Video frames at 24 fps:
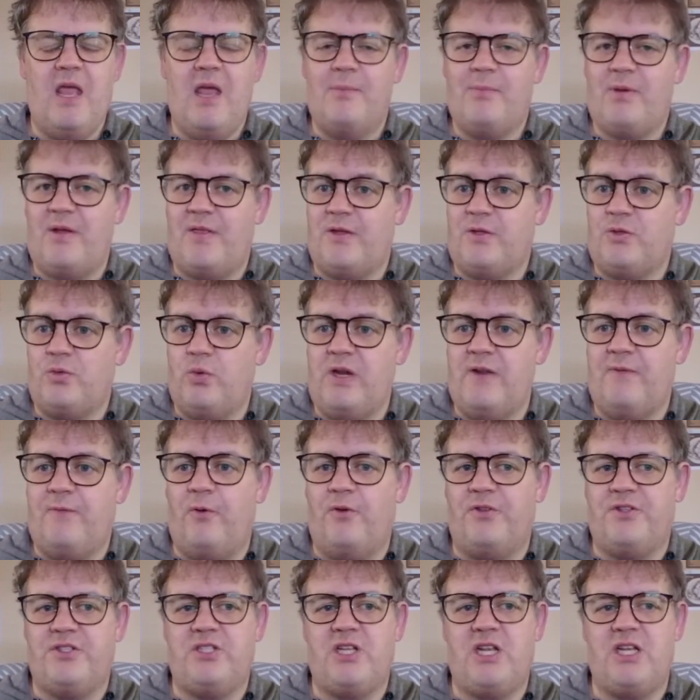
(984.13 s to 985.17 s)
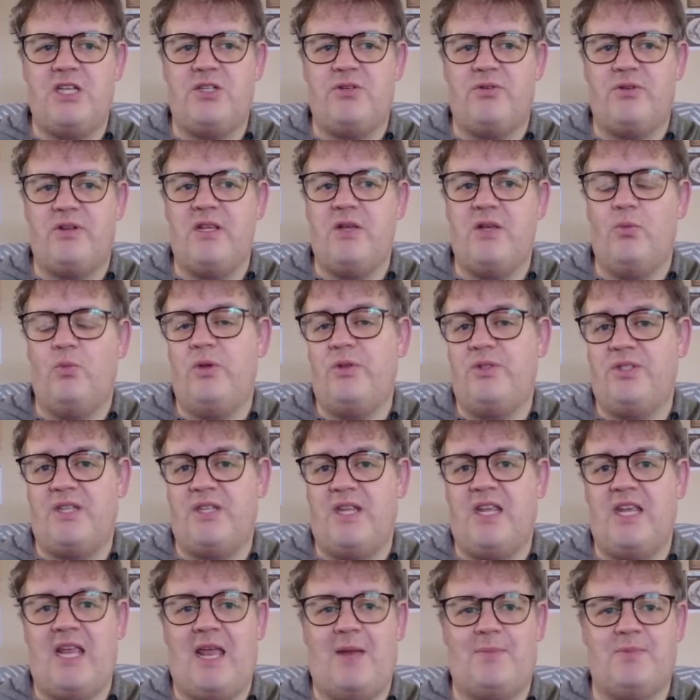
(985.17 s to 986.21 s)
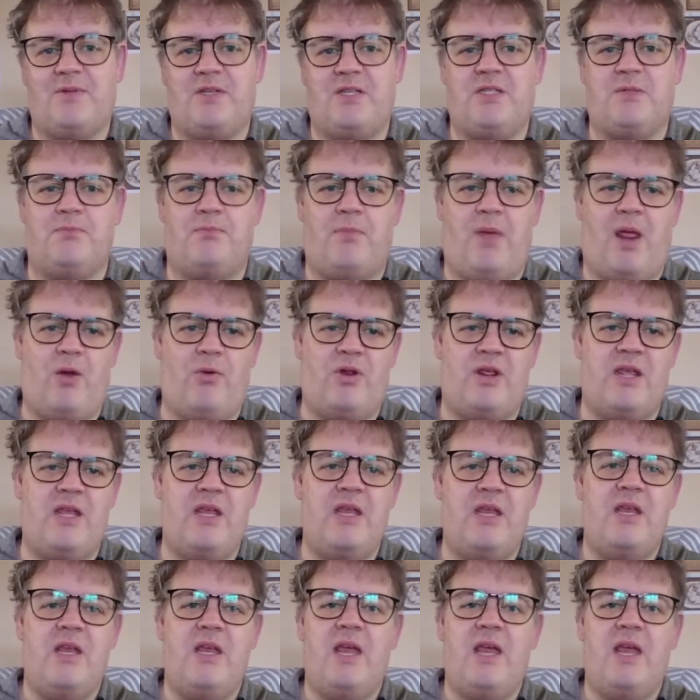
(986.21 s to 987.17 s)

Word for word: By the 24th century, we'll see captains marry